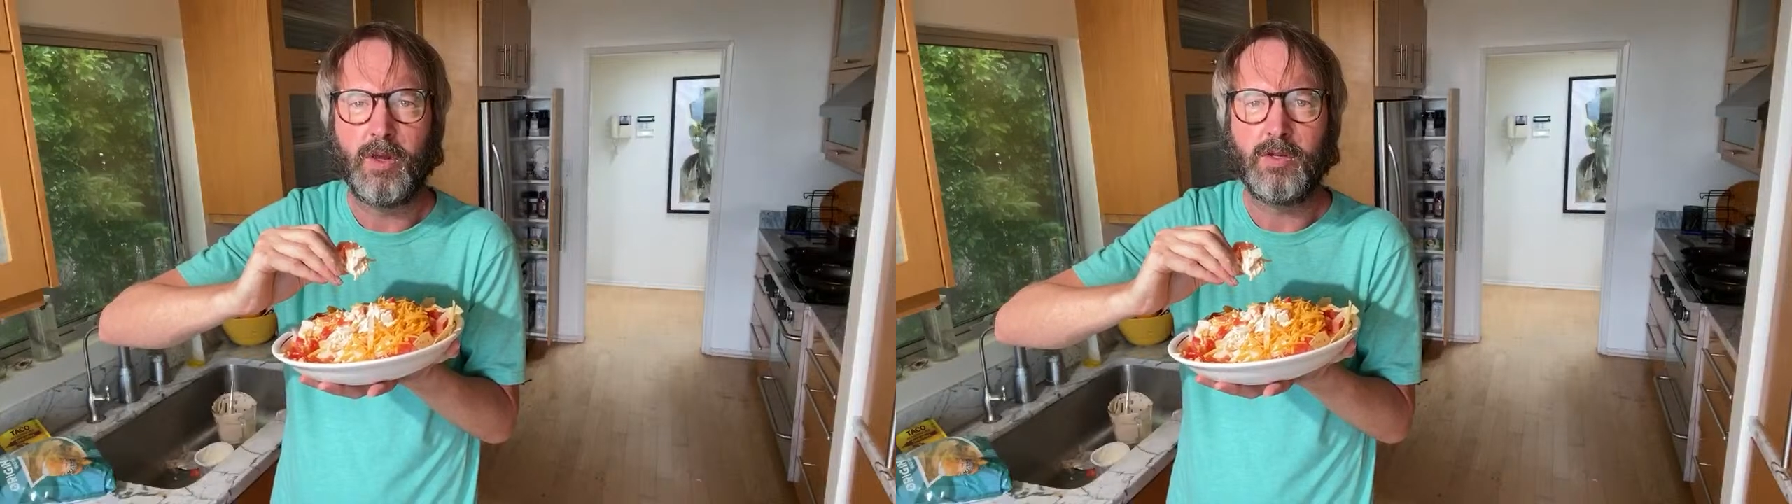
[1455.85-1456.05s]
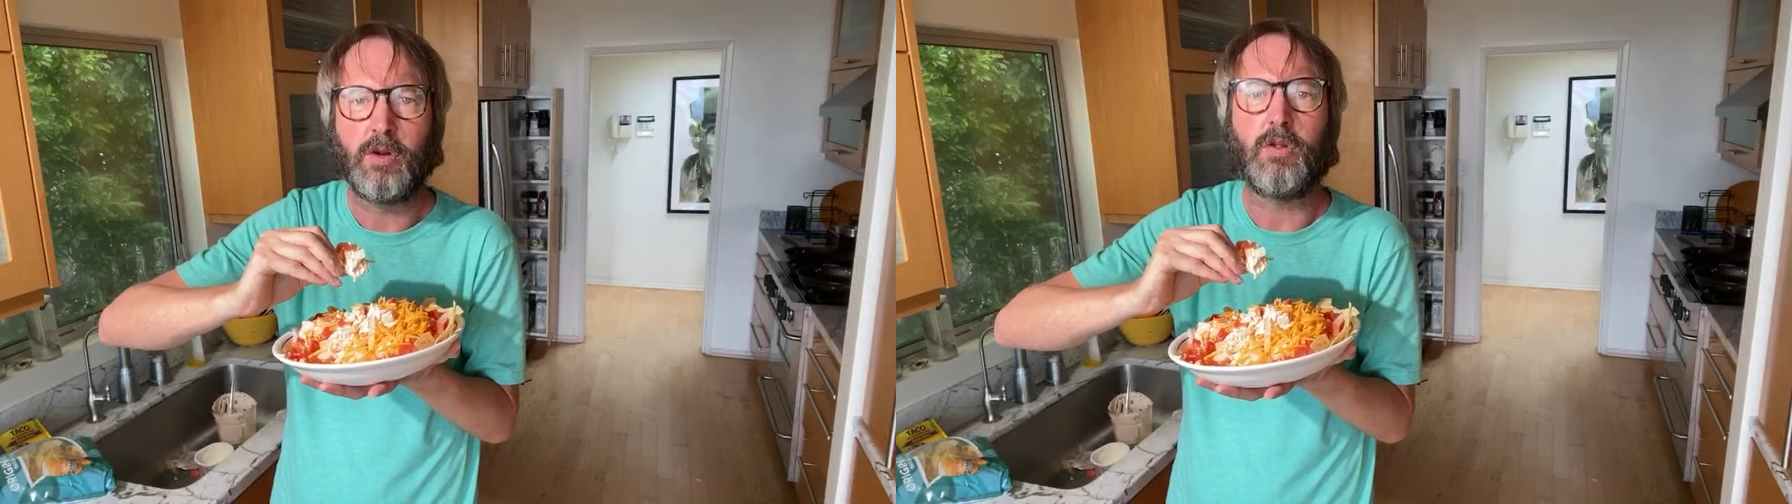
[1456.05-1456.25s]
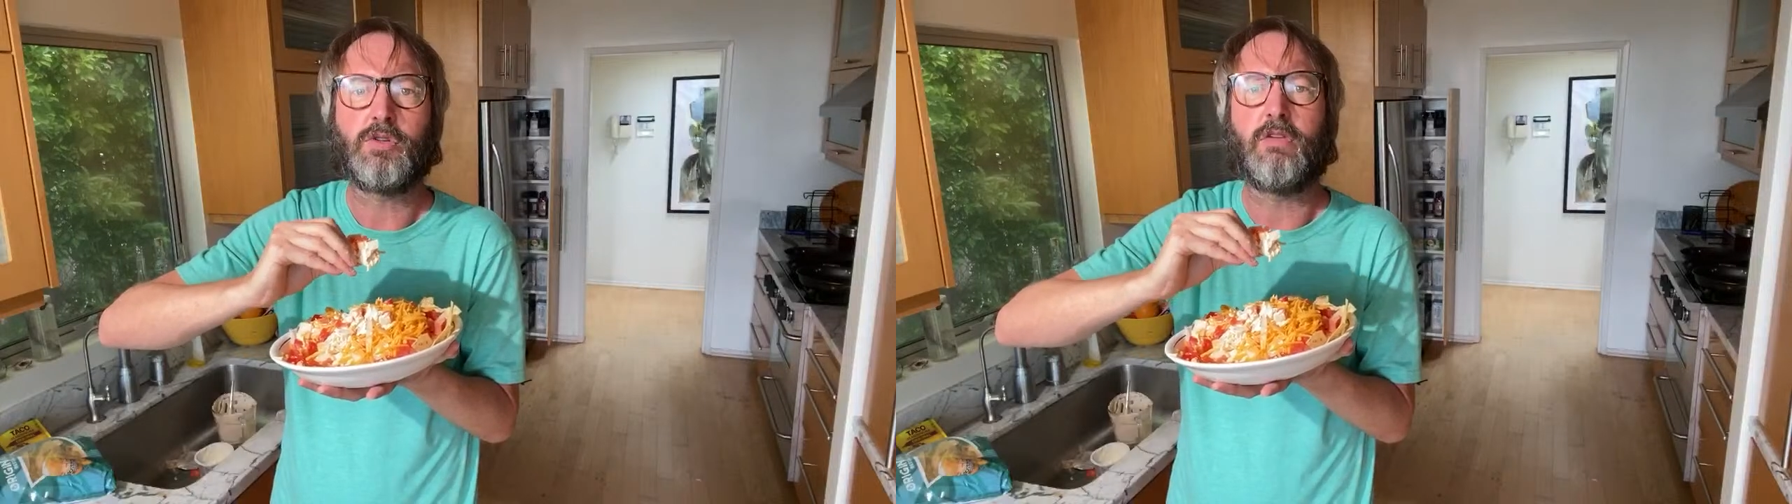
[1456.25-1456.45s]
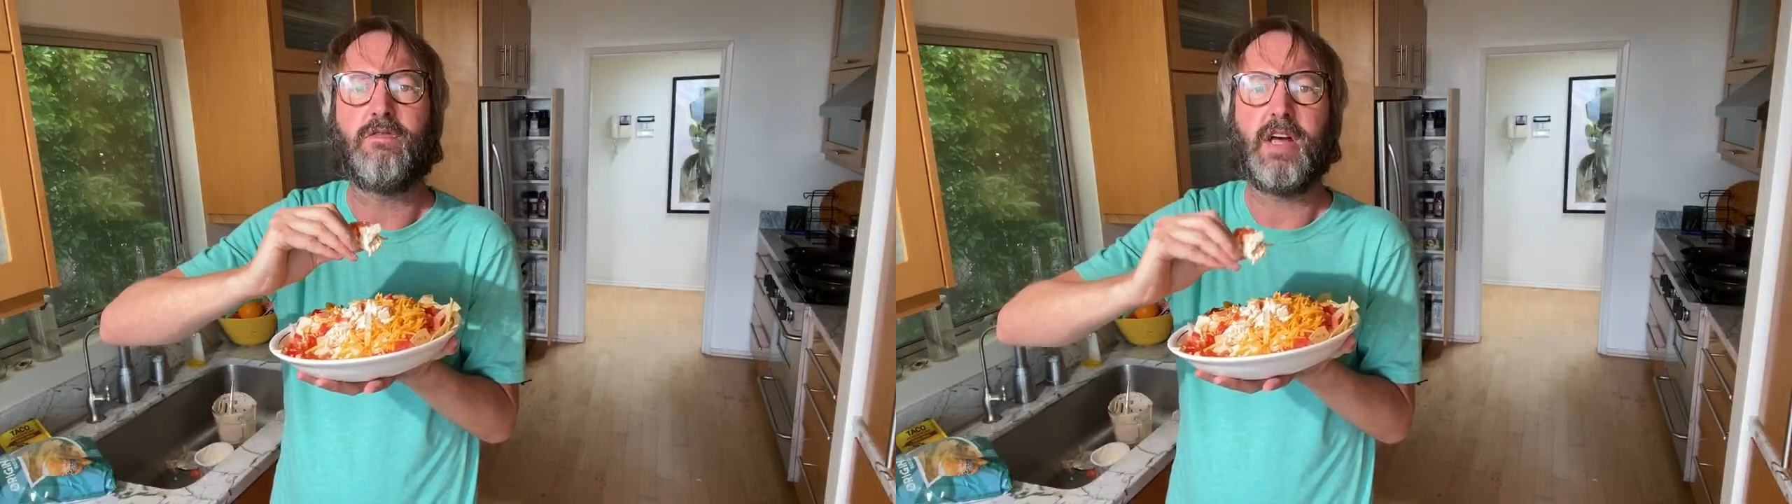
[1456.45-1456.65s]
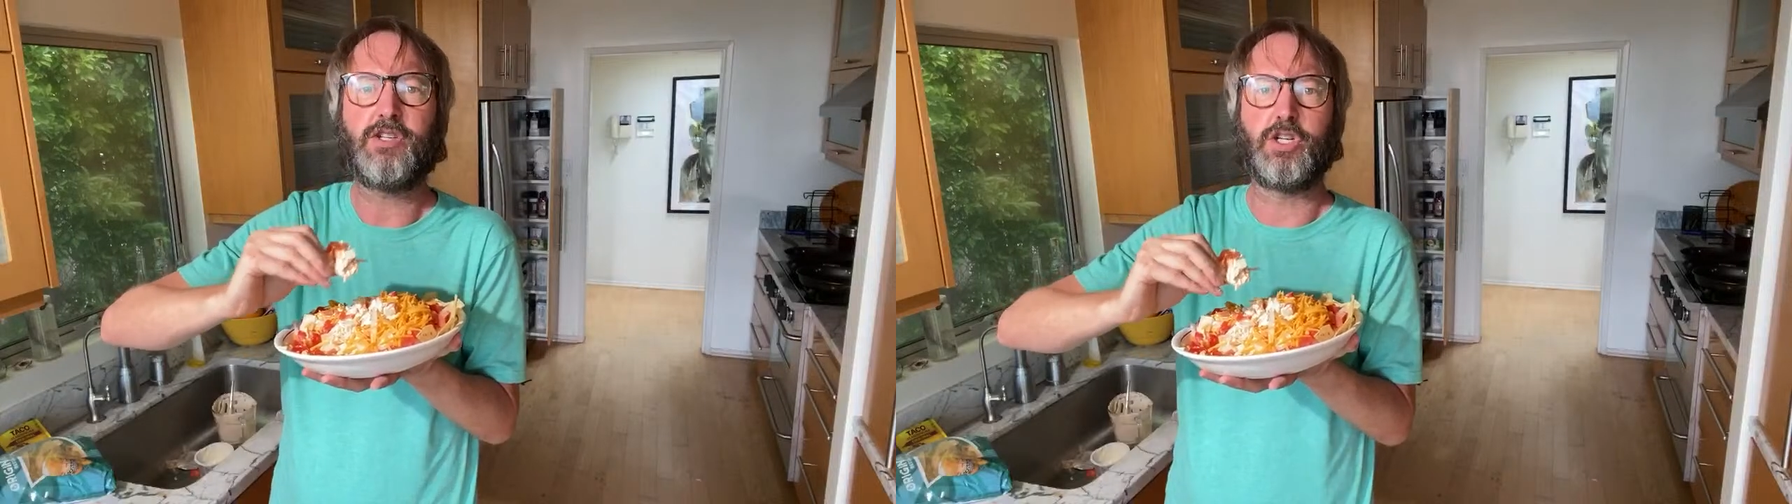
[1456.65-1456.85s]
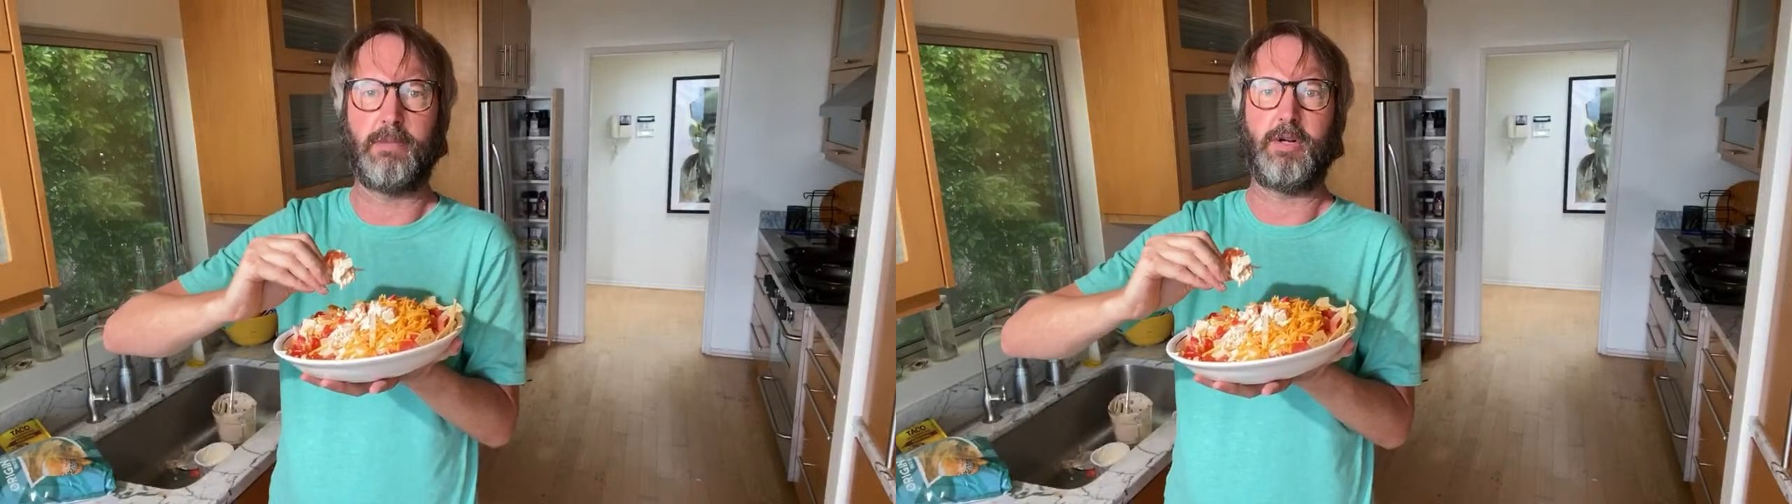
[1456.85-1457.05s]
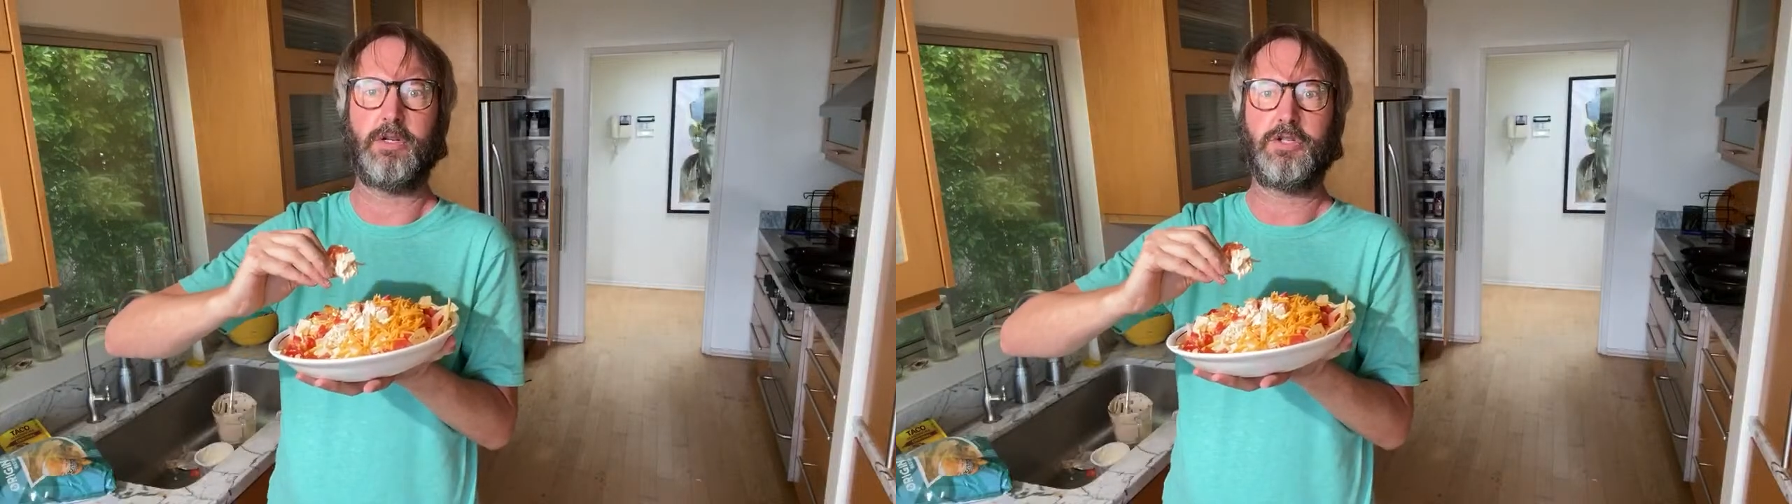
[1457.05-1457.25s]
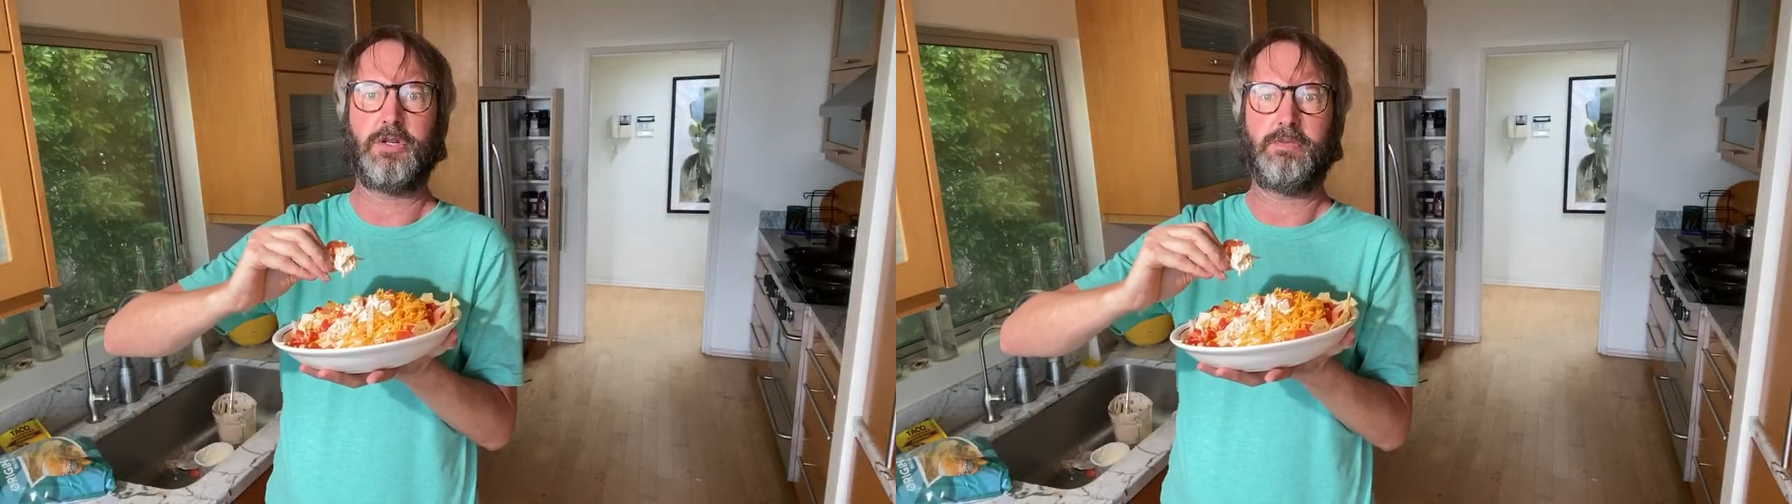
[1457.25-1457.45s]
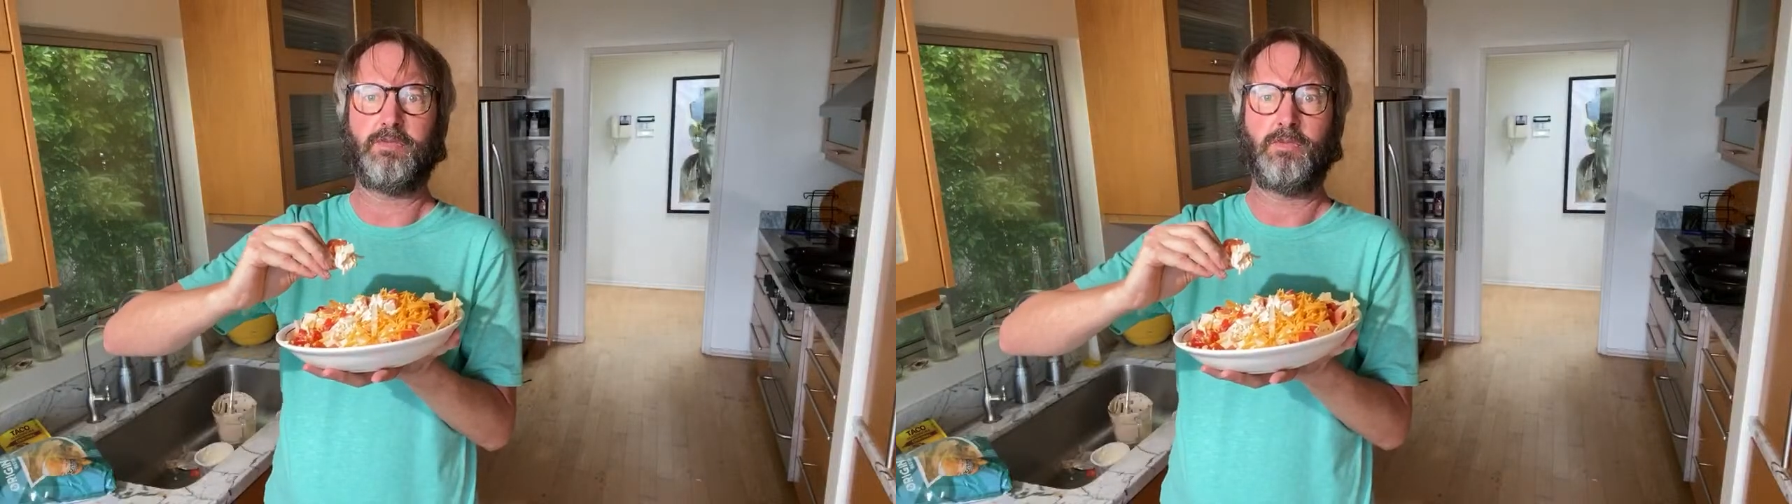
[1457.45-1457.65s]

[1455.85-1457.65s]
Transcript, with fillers: So those are vegetables,